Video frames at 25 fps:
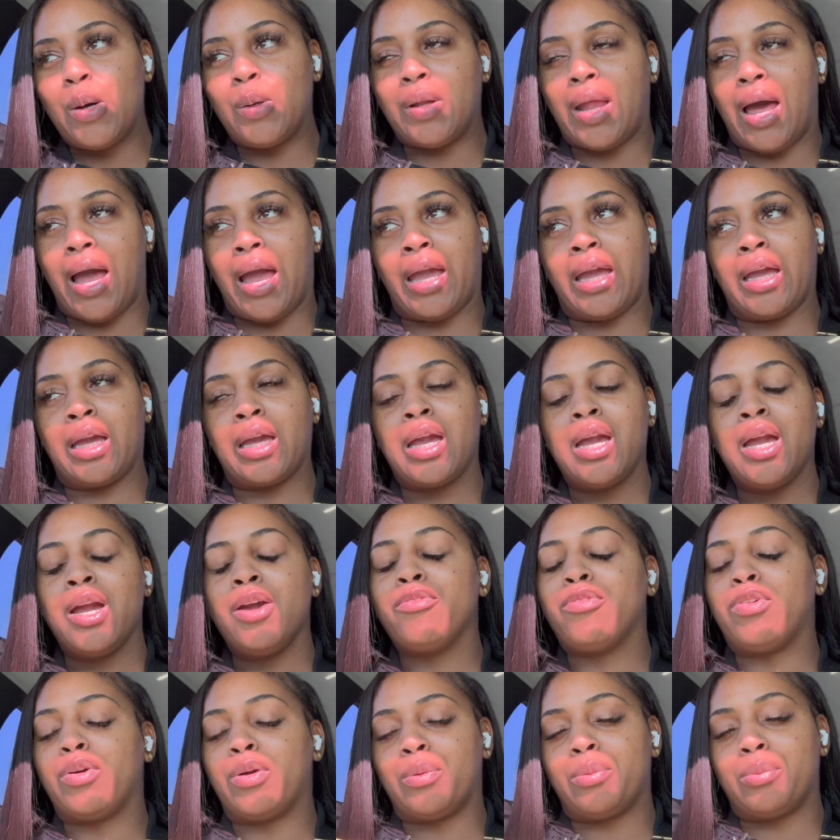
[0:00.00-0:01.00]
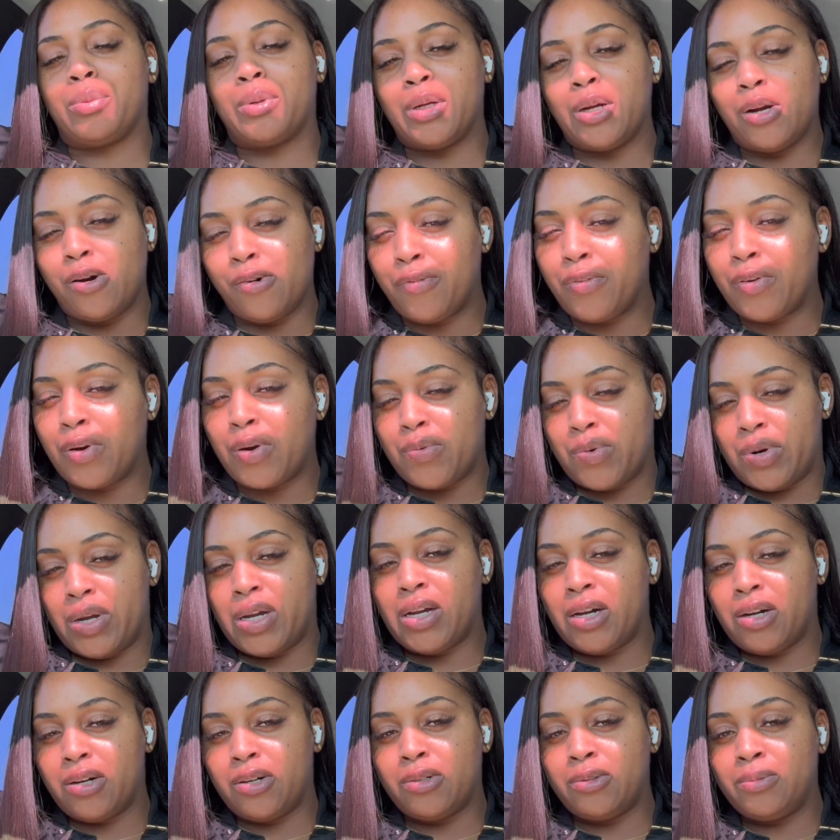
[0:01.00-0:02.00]
Like for real, for
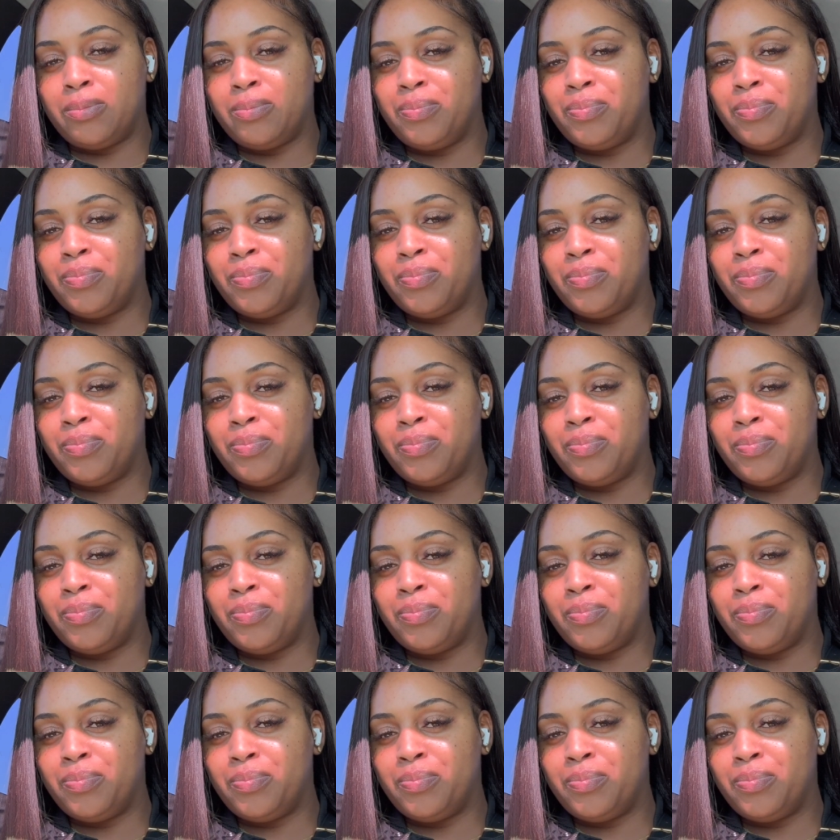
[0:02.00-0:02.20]
real.